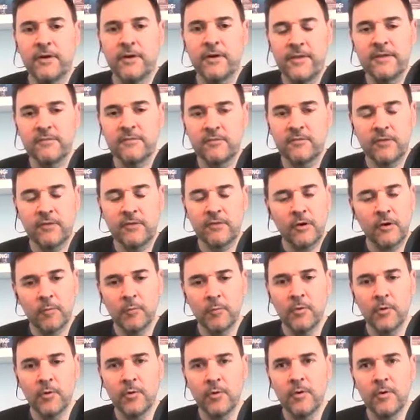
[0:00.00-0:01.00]
things, it's a lot
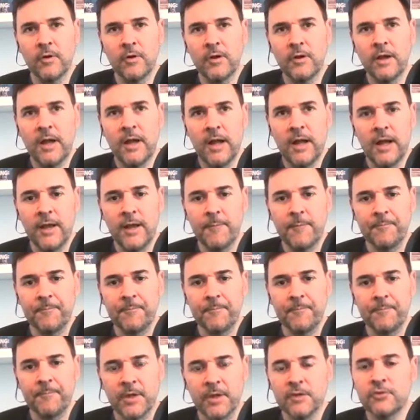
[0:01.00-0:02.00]
more
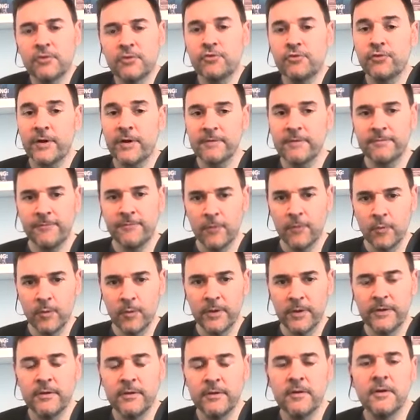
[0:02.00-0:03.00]

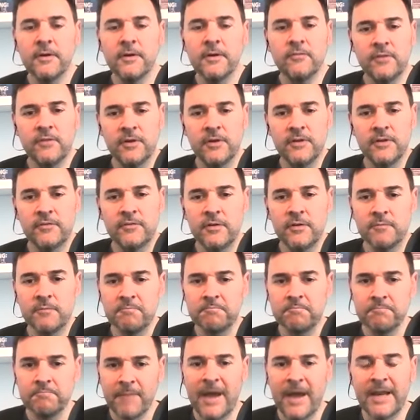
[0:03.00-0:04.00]
straightforward to
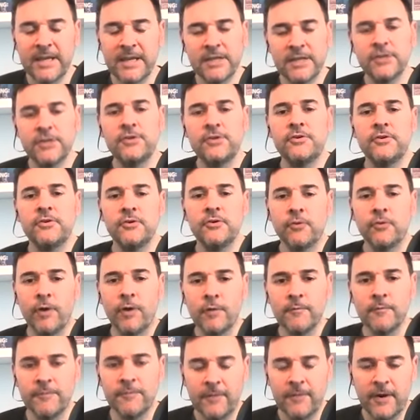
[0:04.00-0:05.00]
manage your
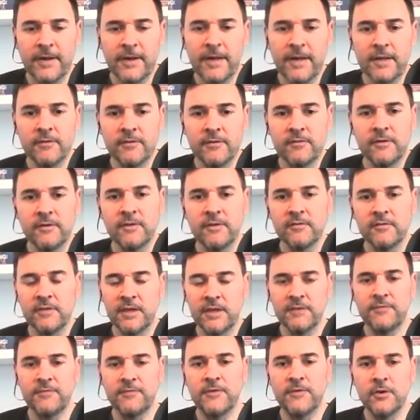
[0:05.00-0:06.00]
own finances
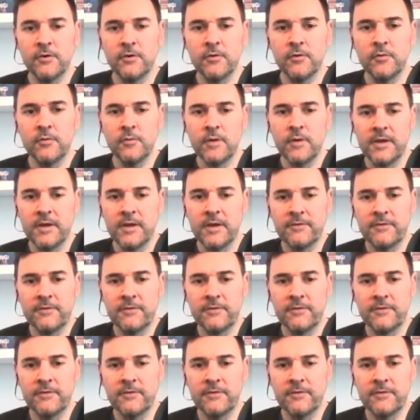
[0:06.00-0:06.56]
if you